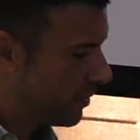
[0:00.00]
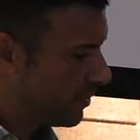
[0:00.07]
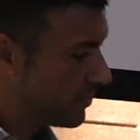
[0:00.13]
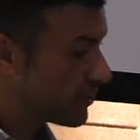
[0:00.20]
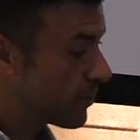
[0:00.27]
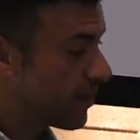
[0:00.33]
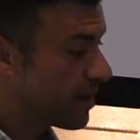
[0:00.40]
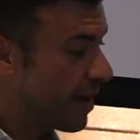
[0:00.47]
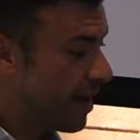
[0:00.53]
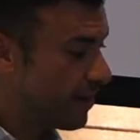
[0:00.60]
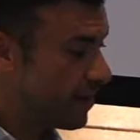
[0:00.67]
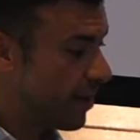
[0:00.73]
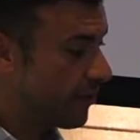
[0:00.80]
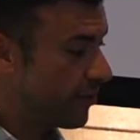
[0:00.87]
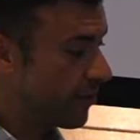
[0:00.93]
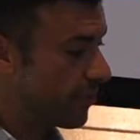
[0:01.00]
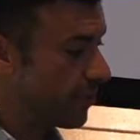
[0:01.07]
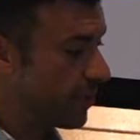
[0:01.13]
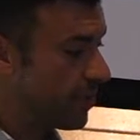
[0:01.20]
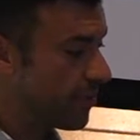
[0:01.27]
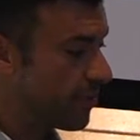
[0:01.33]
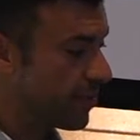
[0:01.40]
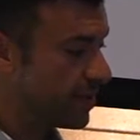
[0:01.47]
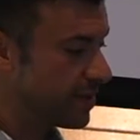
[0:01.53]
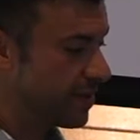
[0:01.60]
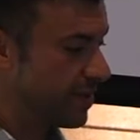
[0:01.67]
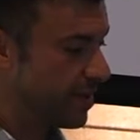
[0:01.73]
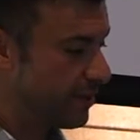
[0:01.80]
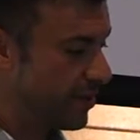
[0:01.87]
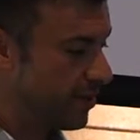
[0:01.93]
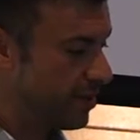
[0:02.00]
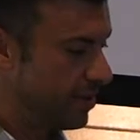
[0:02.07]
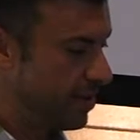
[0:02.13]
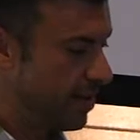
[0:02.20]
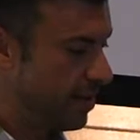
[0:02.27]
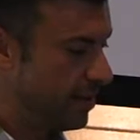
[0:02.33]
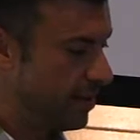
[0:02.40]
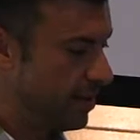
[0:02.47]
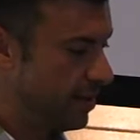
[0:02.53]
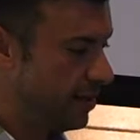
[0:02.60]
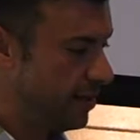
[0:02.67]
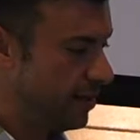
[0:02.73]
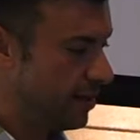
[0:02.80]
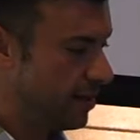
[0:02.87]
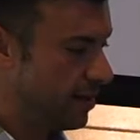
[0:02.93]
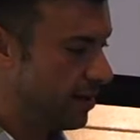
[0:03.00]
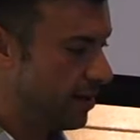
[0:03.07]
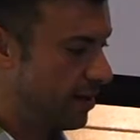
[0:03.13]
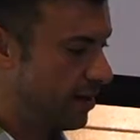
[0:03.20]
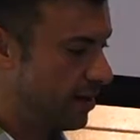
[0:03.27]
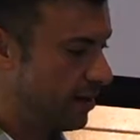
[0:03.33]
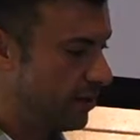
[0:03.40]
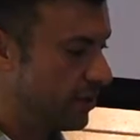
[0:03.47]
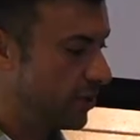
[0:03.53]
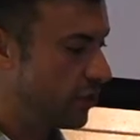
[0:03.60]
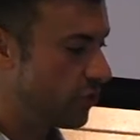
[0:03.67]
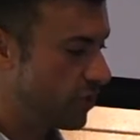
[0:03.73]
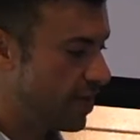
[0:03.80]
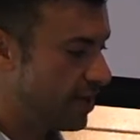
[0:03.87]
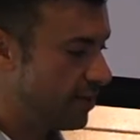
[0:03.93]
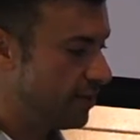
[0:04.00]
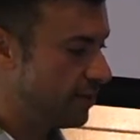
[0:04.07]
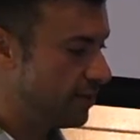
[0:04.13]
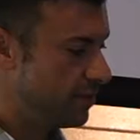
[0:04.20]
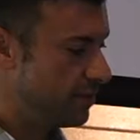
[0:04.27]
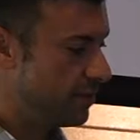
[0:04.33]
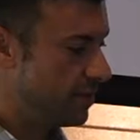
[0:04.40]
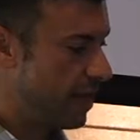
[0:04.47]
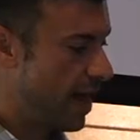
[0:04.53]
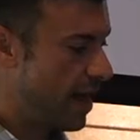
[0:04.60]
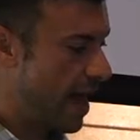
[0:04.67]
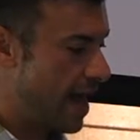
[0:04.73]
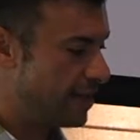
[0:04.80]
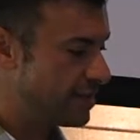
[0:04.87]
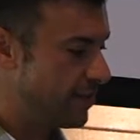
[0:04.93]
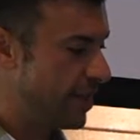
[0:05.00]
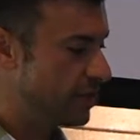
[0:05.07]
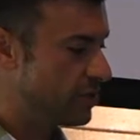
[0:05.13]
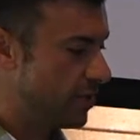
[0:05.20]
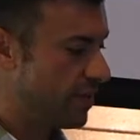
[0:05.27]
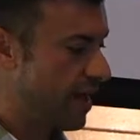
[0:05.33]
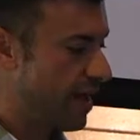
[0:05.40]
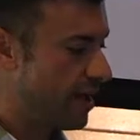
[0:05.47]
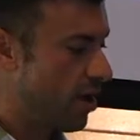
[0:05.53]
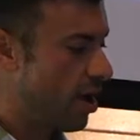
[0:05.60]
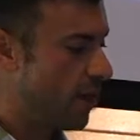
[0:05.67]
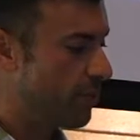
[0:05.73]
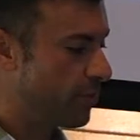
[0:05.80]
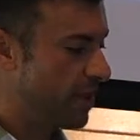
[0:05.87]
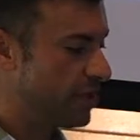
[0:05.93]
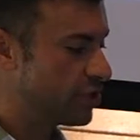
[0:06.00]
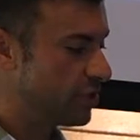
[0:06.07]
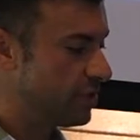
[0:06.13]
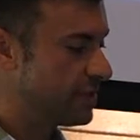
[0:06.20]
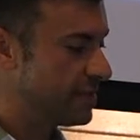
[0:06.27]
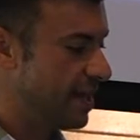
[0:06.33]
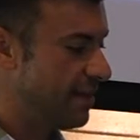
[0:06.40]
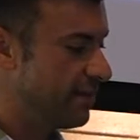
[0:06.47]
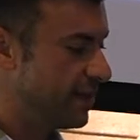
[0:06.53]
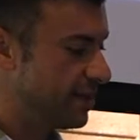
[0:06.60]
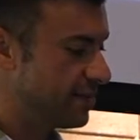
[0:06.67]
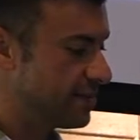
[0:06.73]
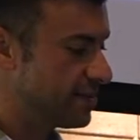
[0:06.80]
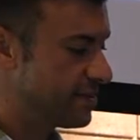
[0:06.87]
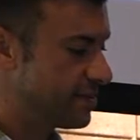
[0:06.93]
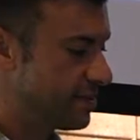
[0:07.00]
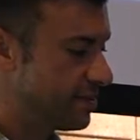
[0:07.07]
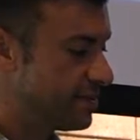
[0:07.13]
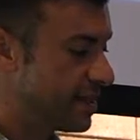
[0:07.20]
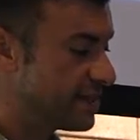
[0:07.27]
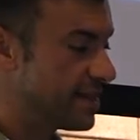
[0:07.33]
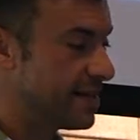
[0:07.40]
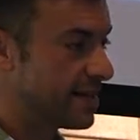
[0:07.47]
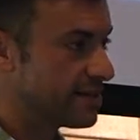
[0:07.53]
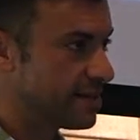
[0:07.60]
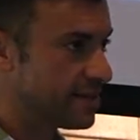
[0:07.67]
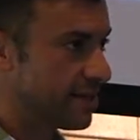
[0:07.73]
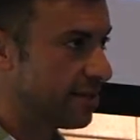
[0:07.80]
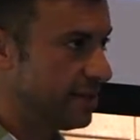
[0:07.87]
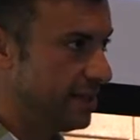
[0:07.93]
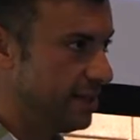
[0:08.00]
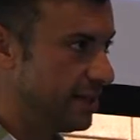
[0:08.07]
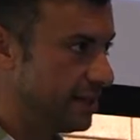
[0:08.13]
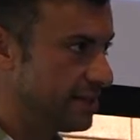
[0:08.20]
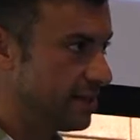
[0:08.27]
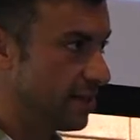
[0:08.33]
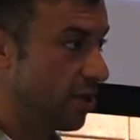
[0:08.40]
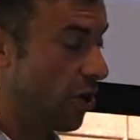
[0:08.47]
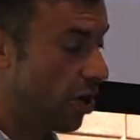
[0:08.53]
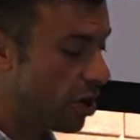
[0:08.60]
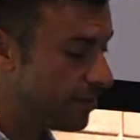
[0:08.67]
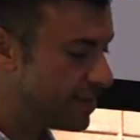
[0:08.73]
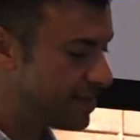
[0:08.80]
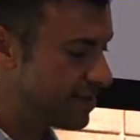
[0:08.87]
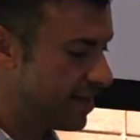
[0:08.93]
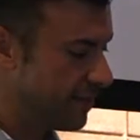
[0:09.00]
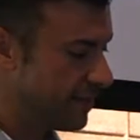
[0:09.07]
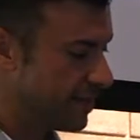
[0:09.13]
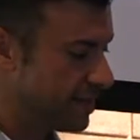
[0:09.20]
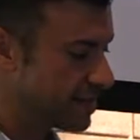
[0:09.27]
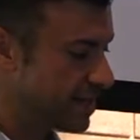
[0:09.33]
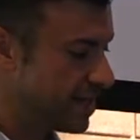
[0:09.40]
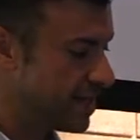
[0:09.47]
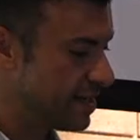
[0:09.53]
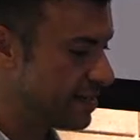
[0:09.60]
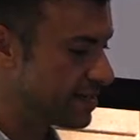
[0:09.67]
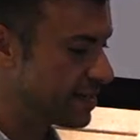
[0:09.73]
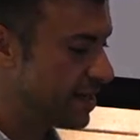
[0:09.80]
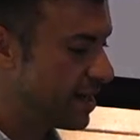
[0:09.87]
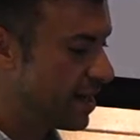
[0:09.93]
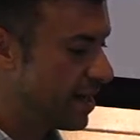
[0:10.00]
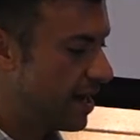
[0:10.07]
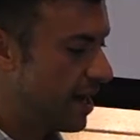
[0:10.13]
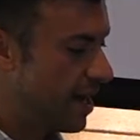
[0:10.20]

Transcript: So yeah, the other thing to think about it in the grid aspect, or that operational savings doesn't necessarily link to carbon savings, is